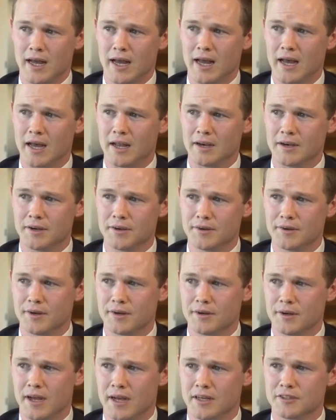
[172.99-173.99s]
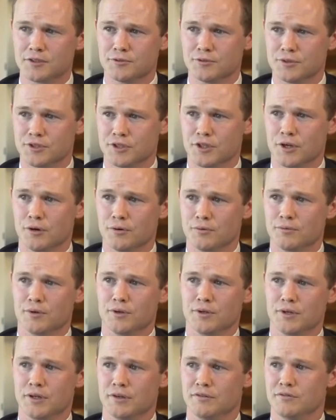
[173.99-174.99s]
And as a result,
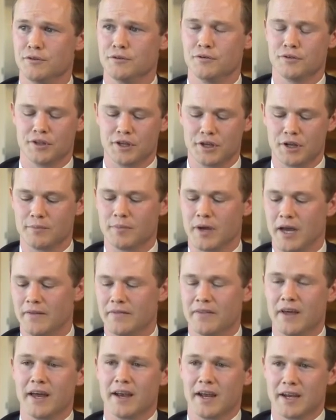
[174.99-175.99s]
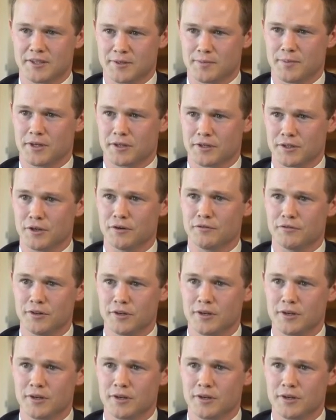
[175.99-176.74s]
if you think about that aspect of